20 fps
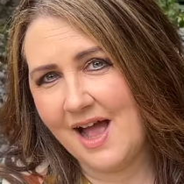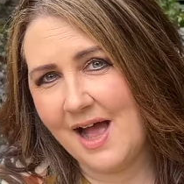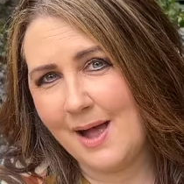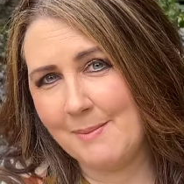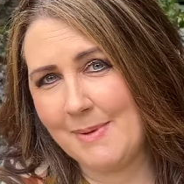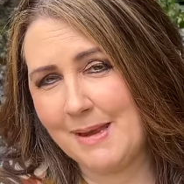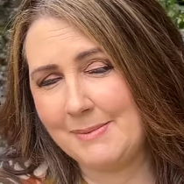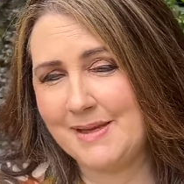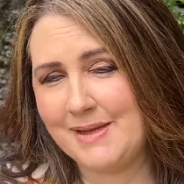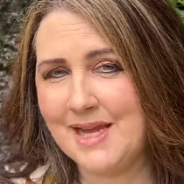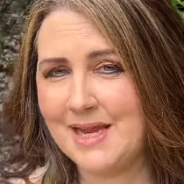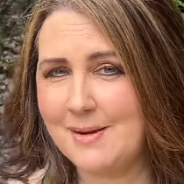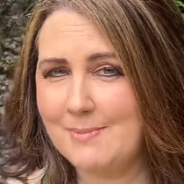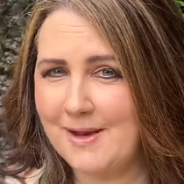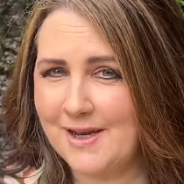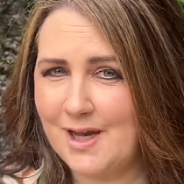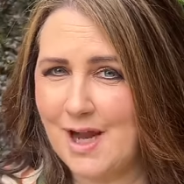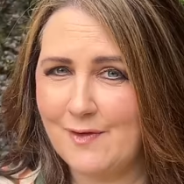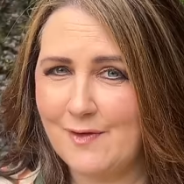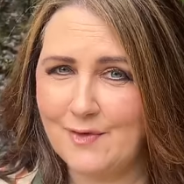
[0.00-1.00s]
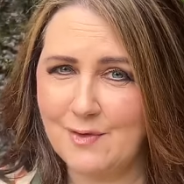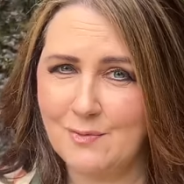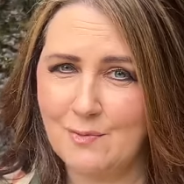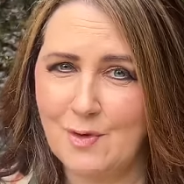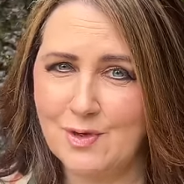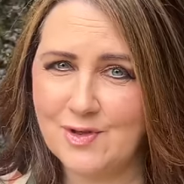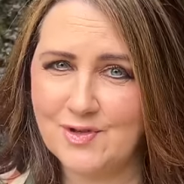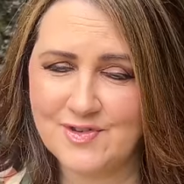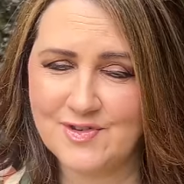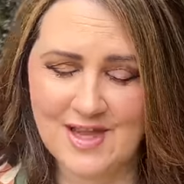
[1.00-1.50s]
Maybe head back over and
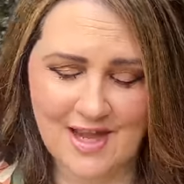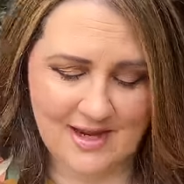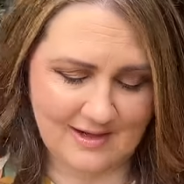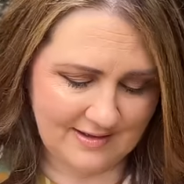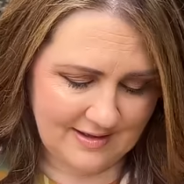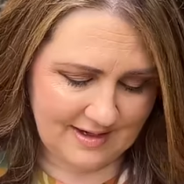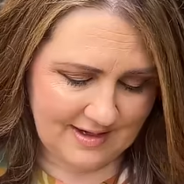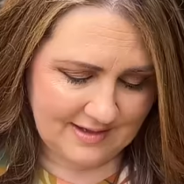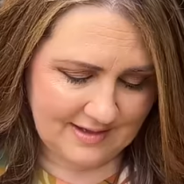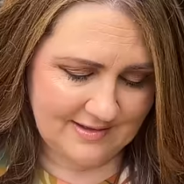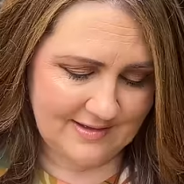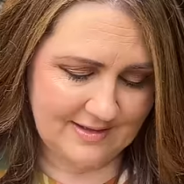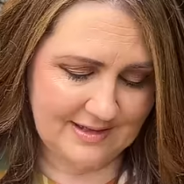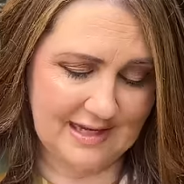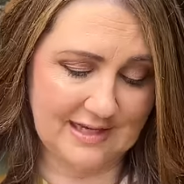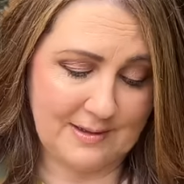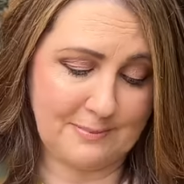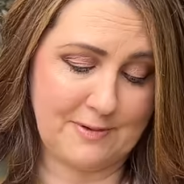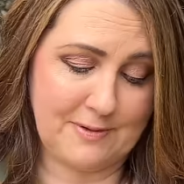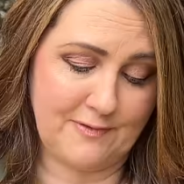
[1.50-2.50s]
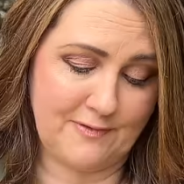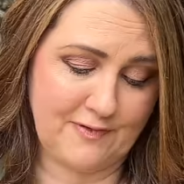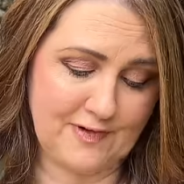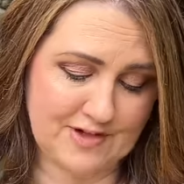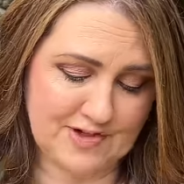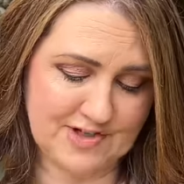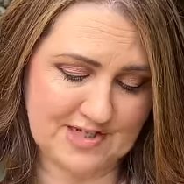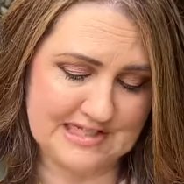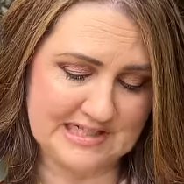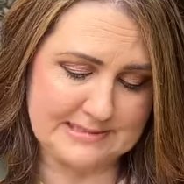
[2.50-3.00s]
watch that and to get a bit of
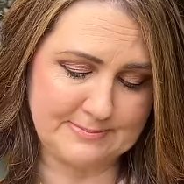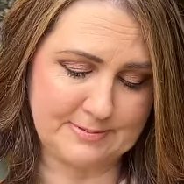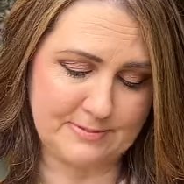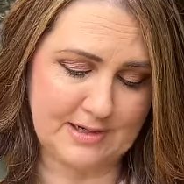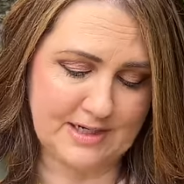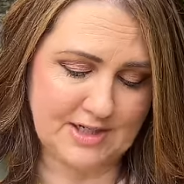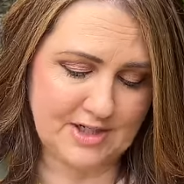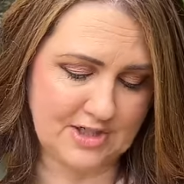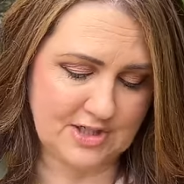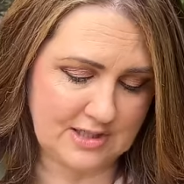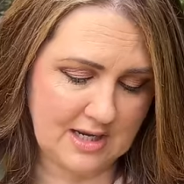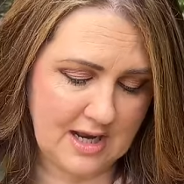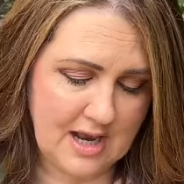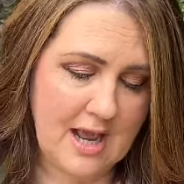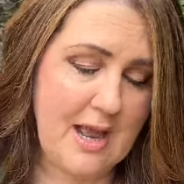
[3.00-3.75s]
fresh inspiration.